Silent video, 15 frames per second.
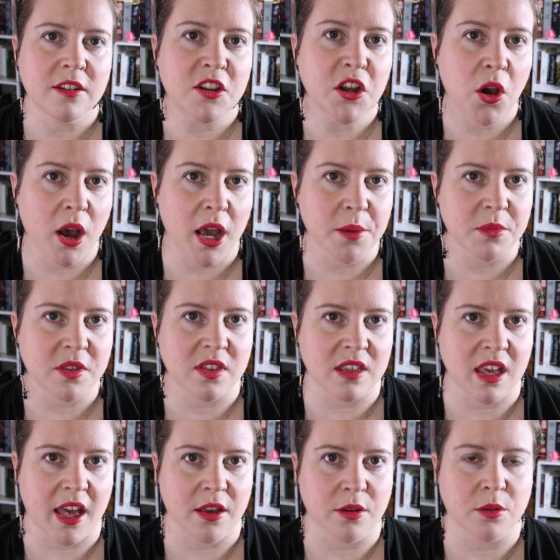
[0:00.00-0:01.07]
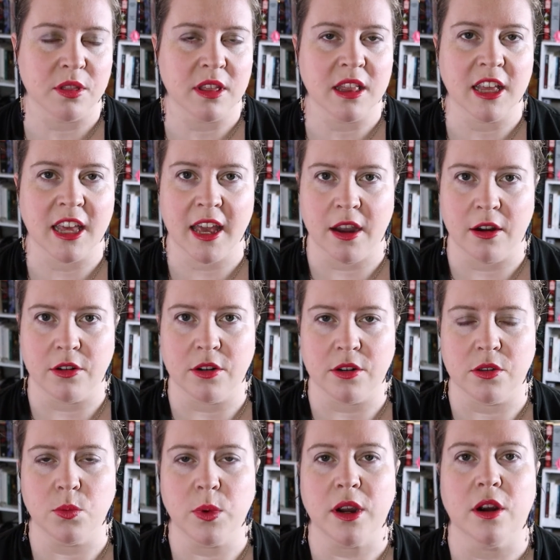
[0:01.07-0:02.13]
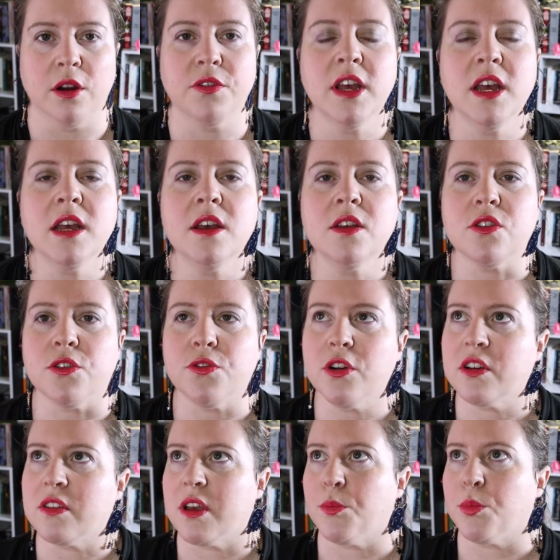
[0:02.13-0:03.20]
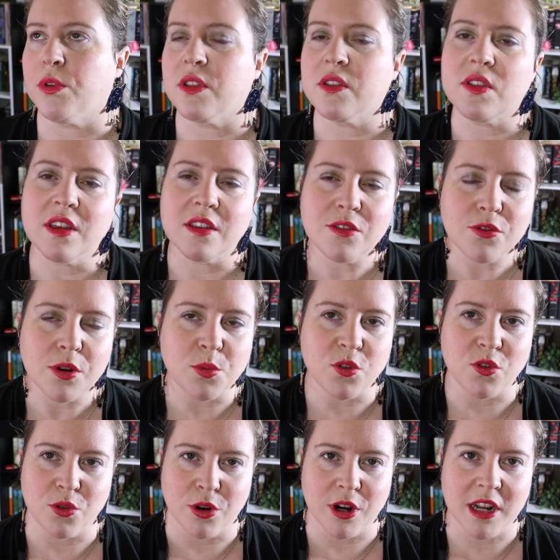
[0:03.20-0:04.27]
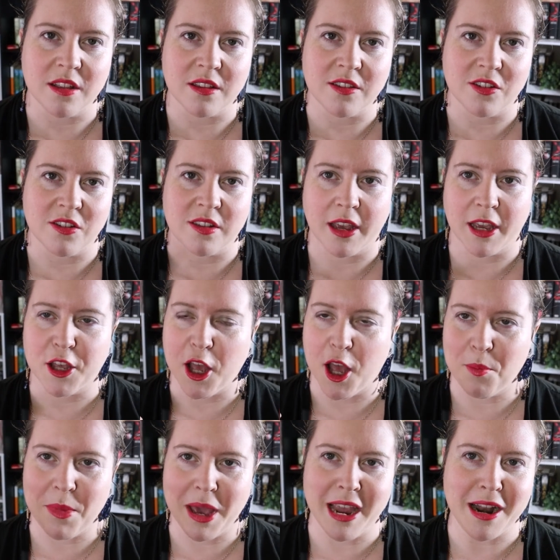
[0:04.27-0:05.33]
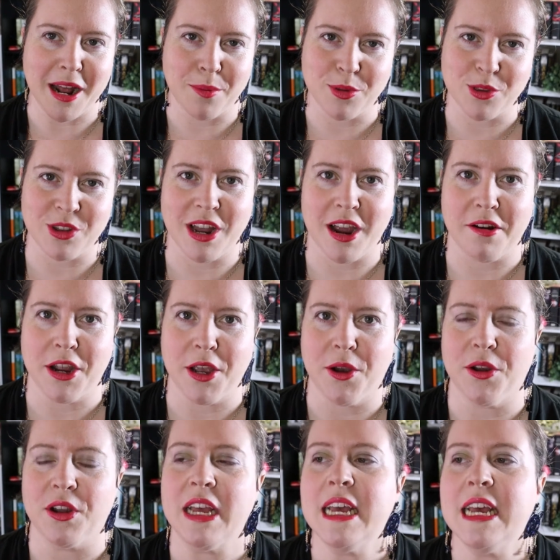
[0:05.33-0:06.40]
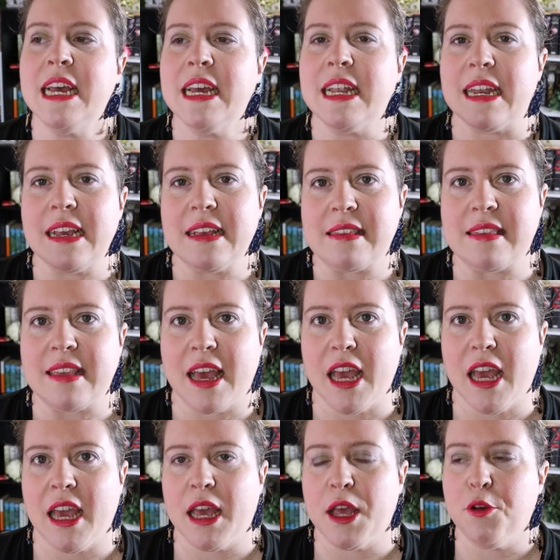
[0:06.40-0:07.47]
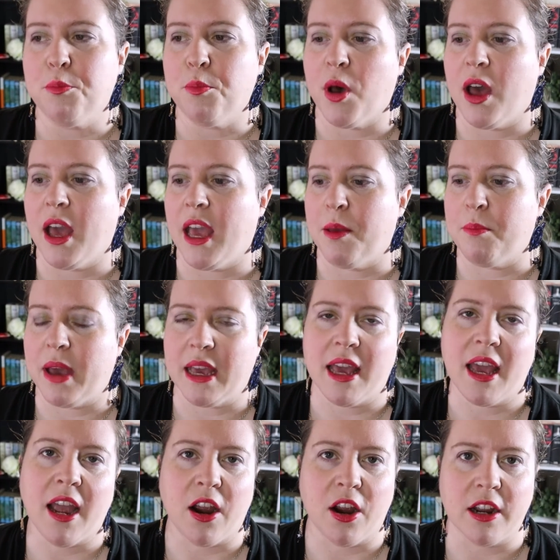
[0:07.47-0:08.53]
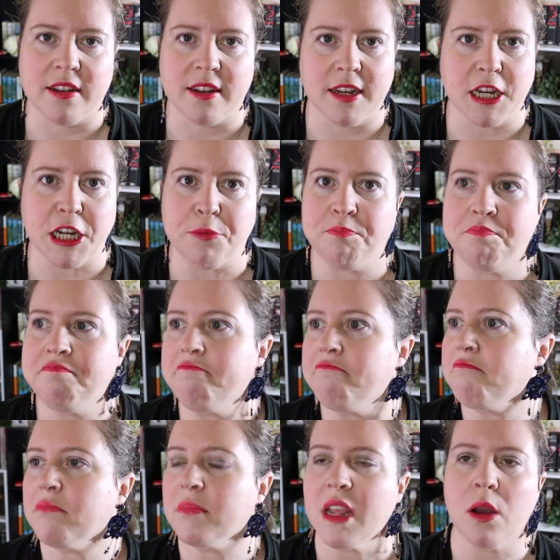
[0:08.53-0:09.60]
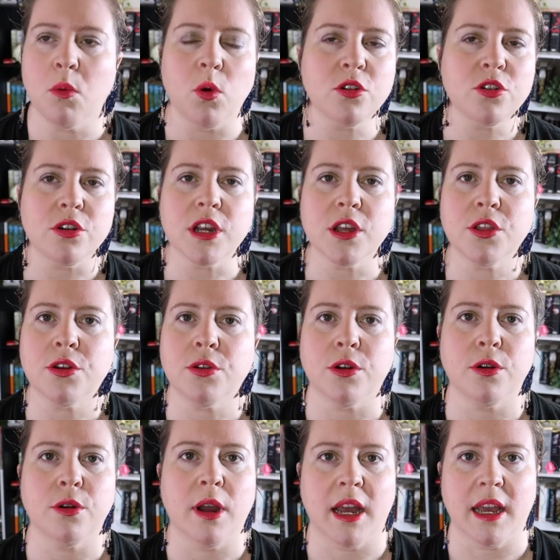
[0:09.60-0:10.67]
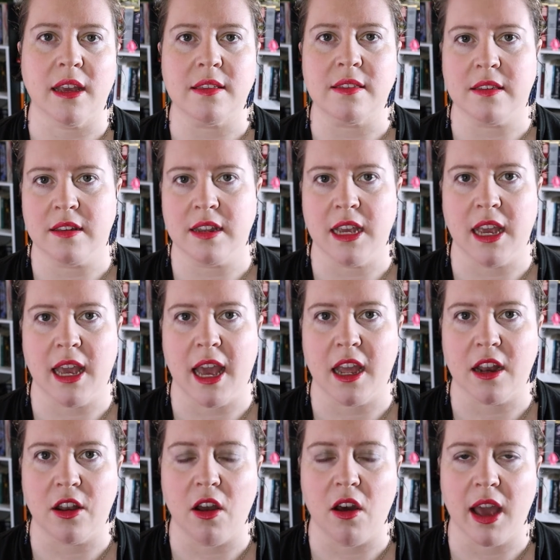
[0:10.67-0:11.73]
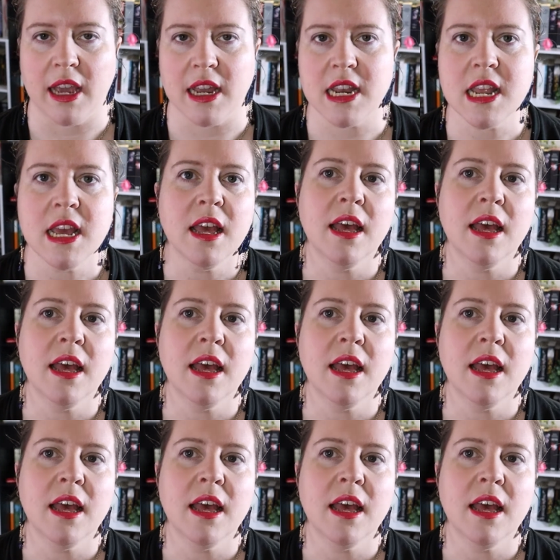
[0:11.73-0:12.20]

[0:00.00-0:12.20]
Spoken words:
time scale than the character is aware of. So for example, this isn't from the story, this is just like a made up scenario. Let's say my main character, wandering through a city at night,